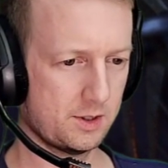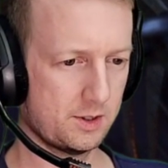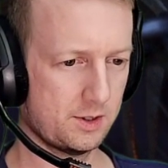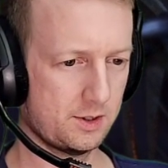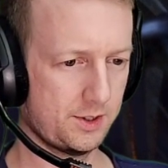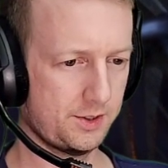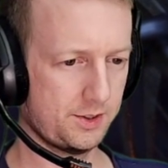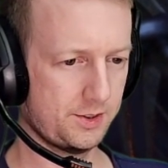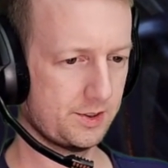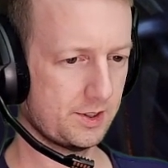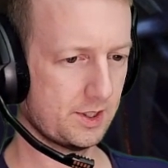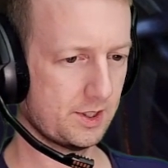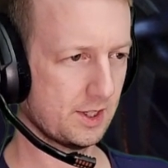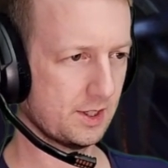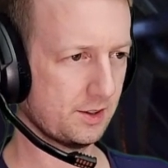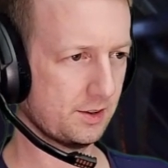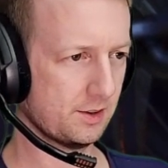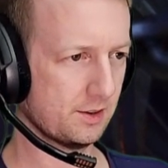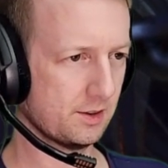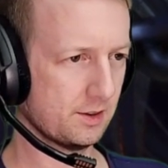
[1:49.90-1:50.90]
Let's
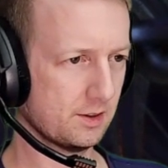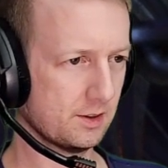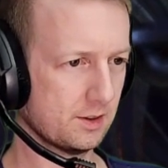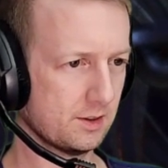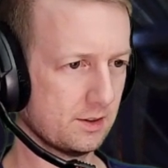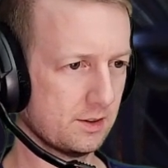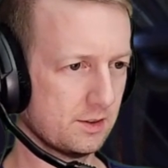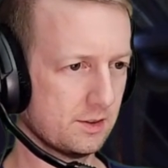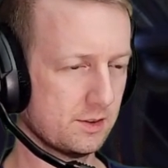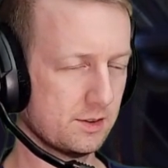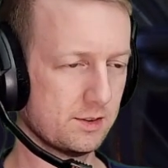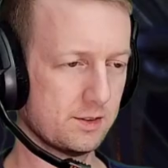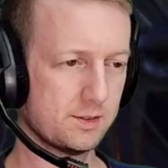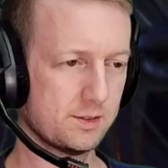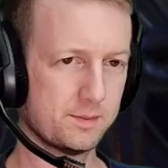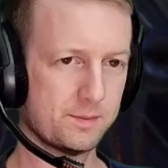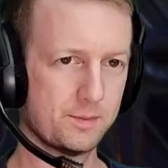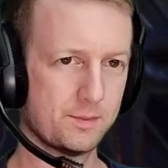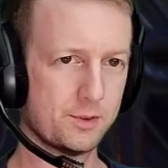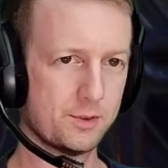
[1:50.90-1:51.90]
get
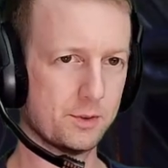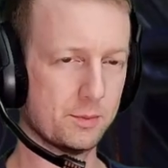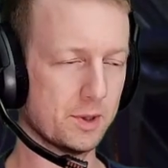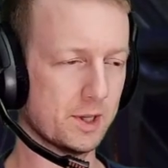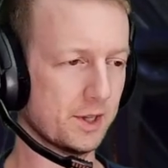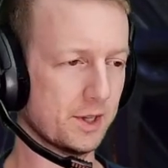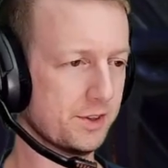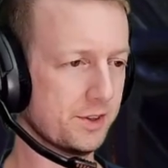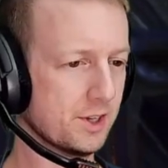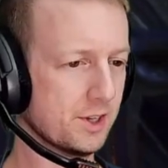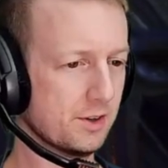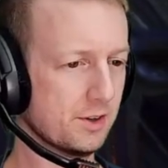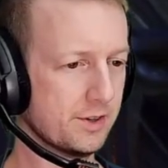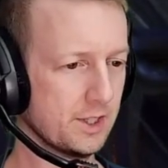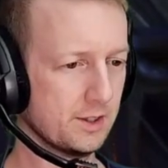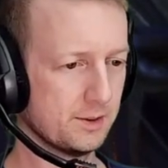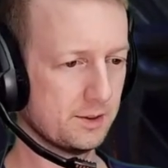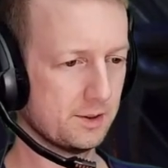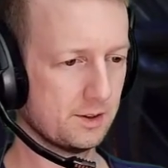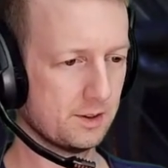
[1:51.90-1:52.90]
some
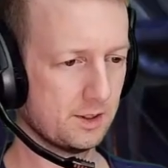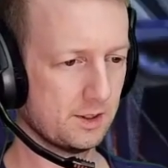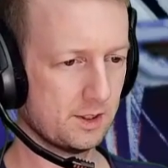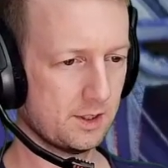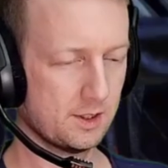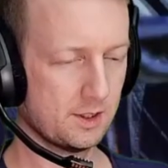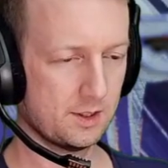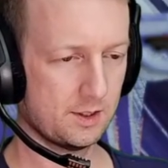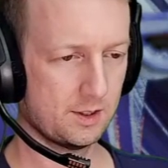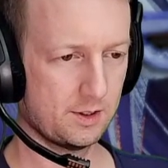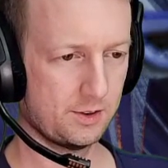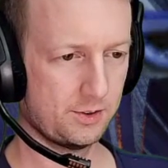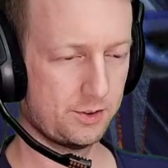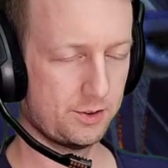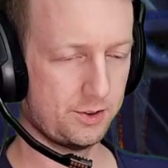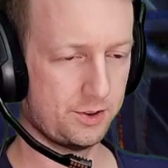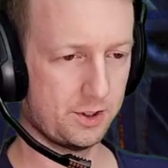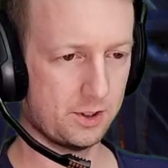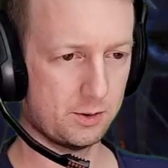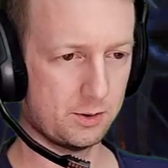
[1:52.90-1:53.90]
artillery
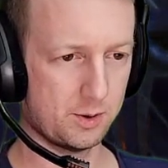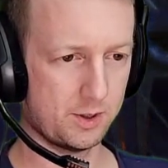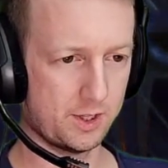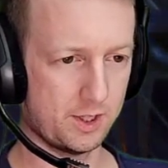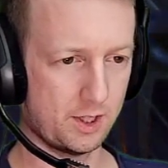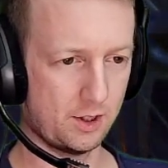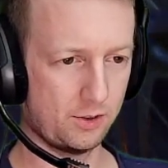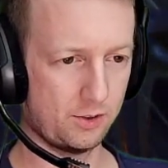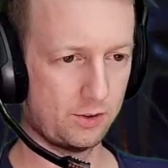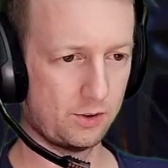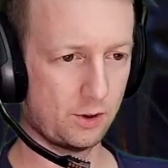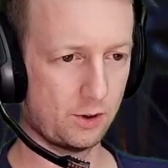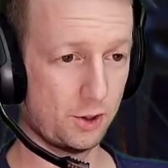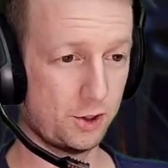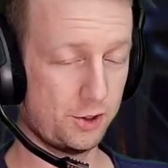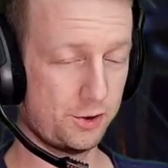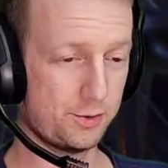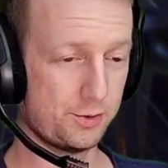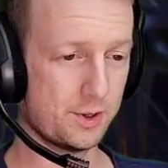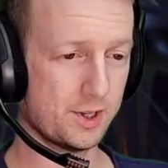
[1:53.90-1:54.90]
to deal with any
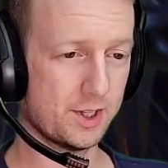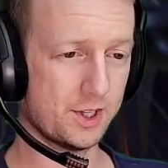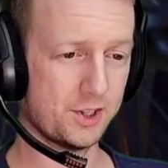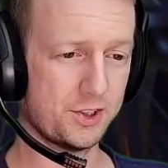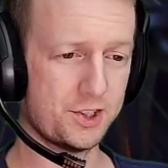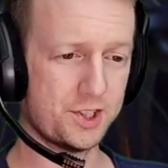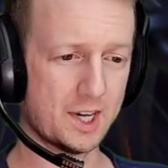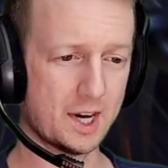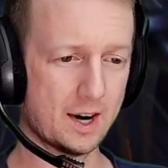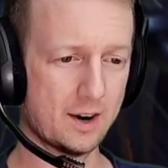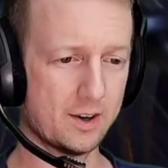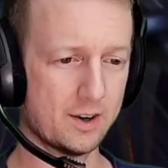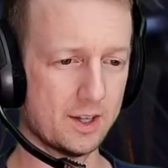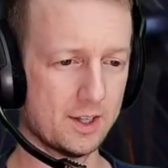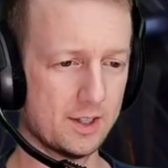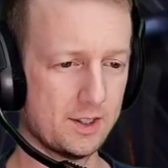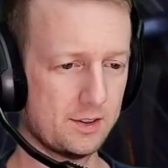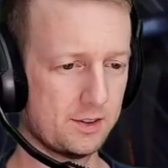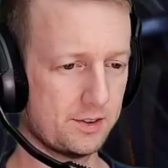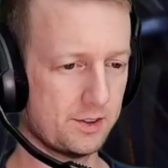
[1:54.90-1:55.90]
Scourge Runner
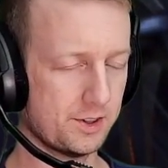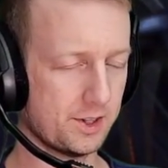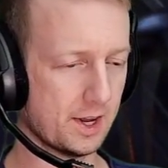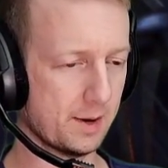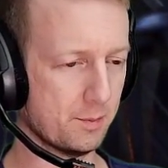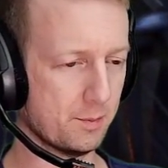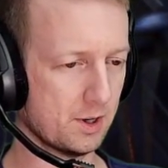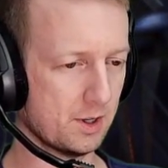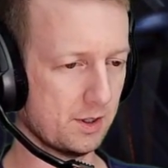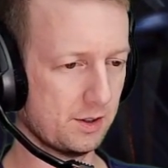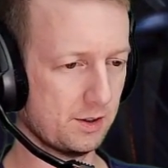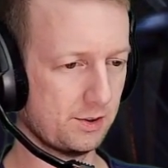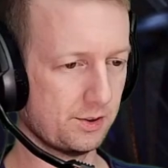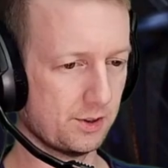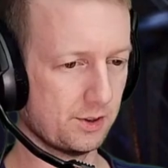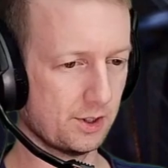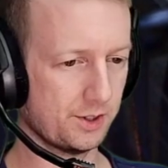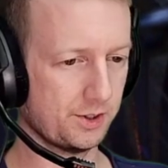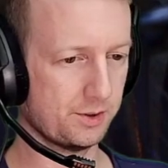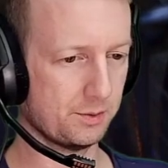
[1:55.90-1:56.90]
chariots that they might
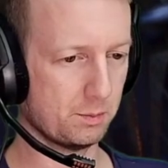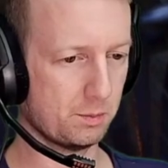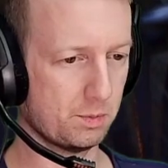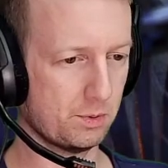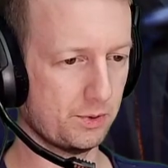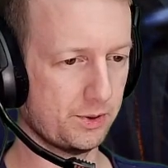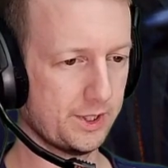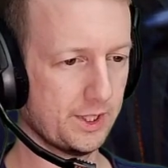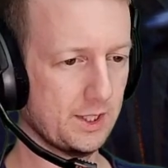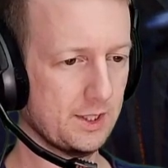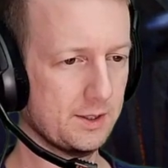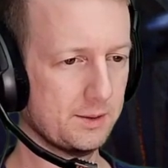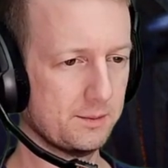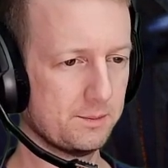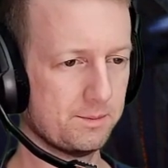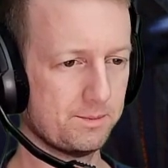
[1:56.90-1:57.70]
decide to bring.